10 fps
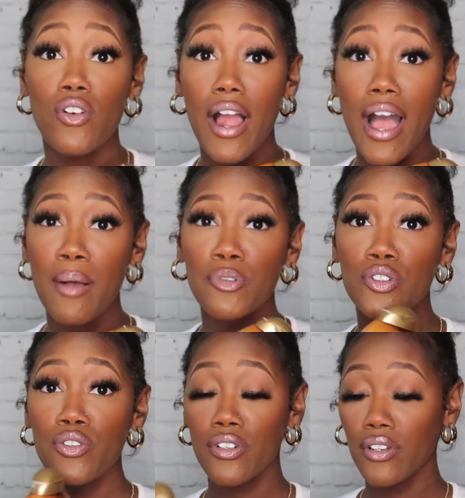tried
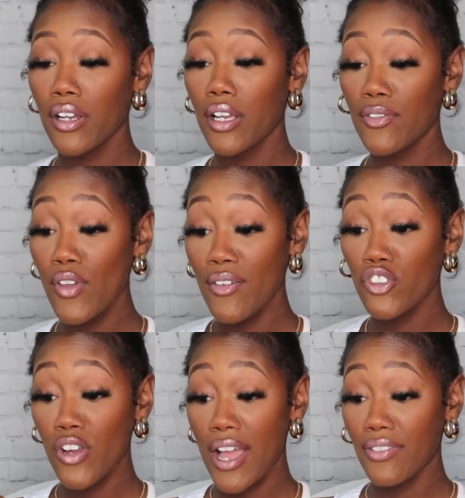
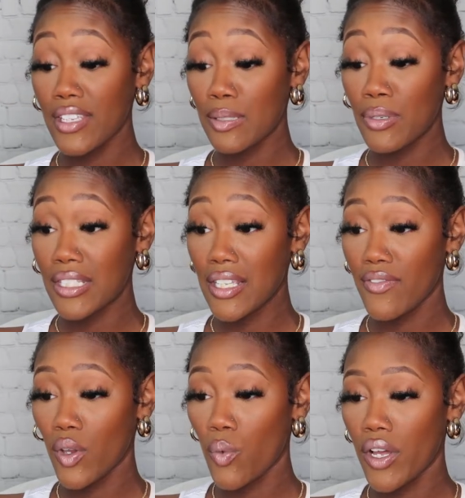this
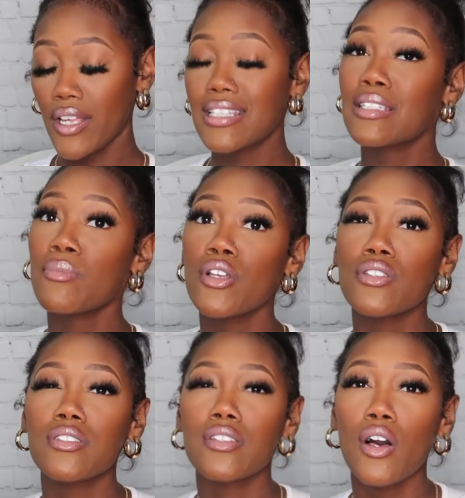specific one, it
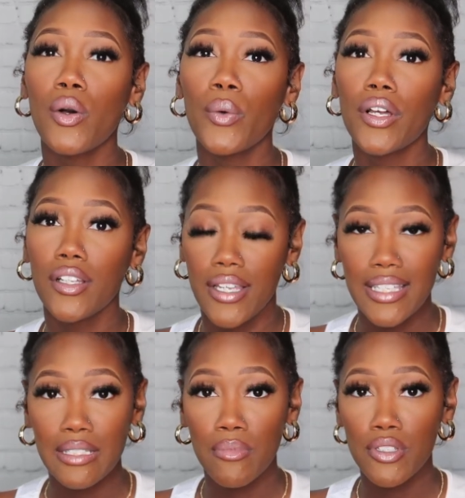smells so good.
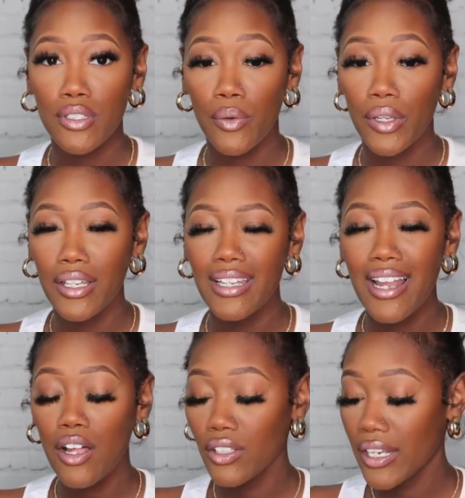It smells so good. And
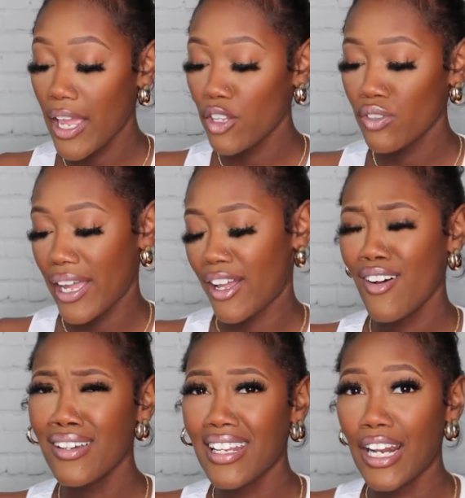not only that, you like
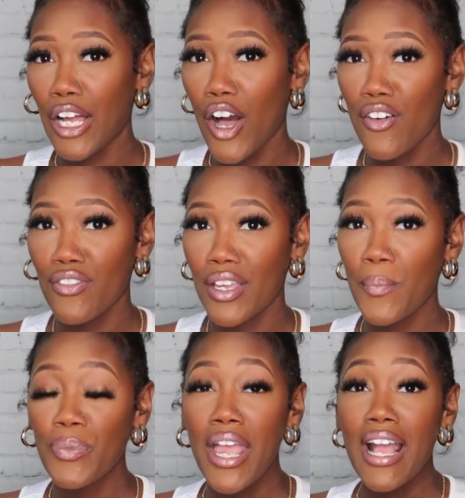coconut and coffee,
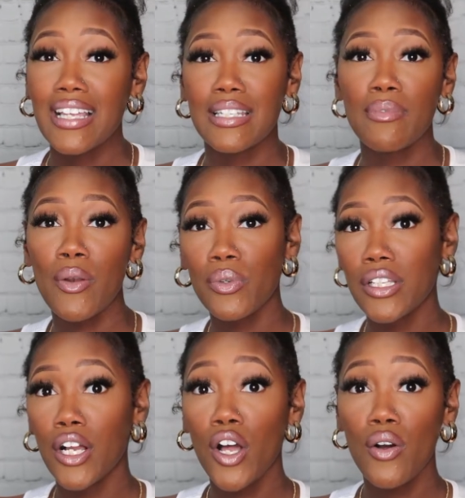because I'm not
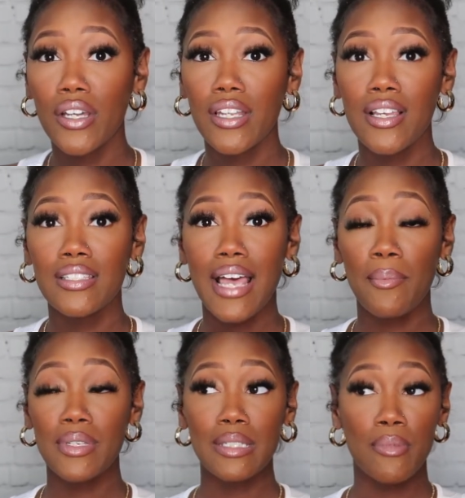really a coconut
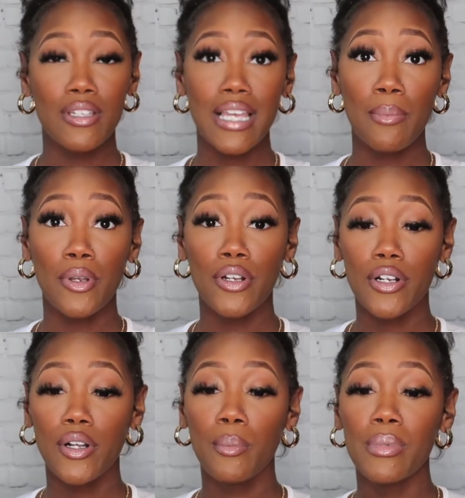type of smell type of
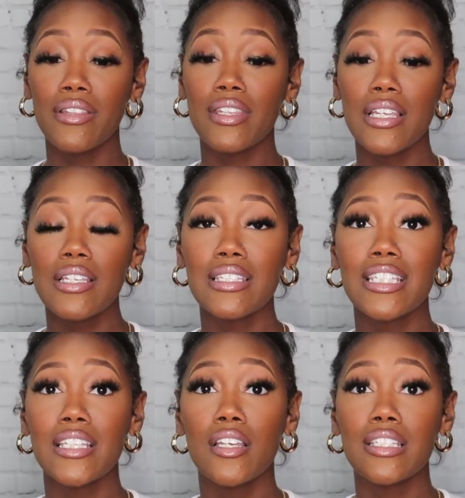girl, but this
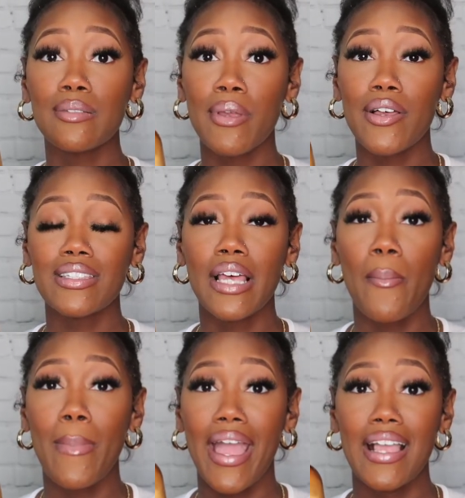smells
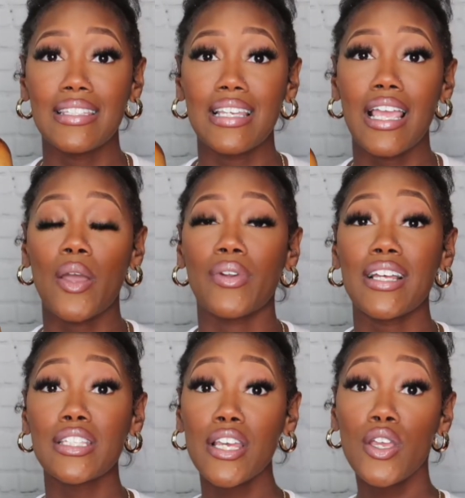amazing. And when
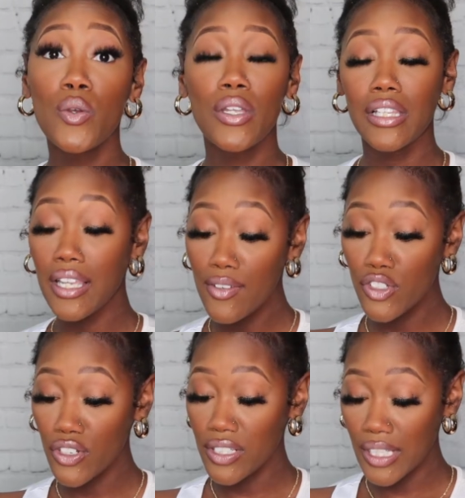I tell you, it leaves
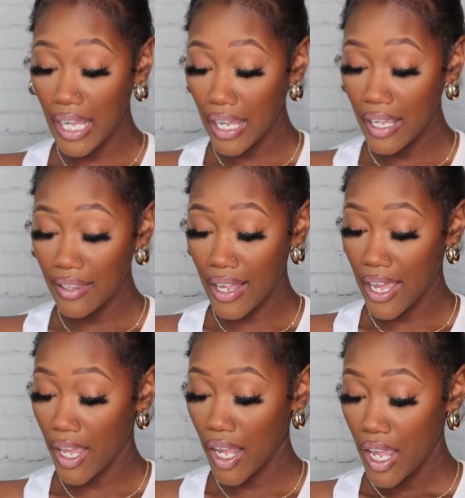your skin,
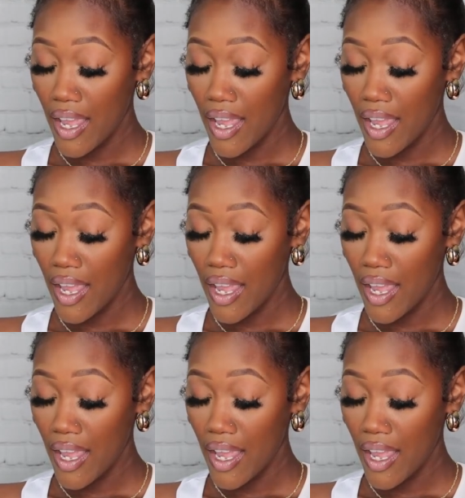like,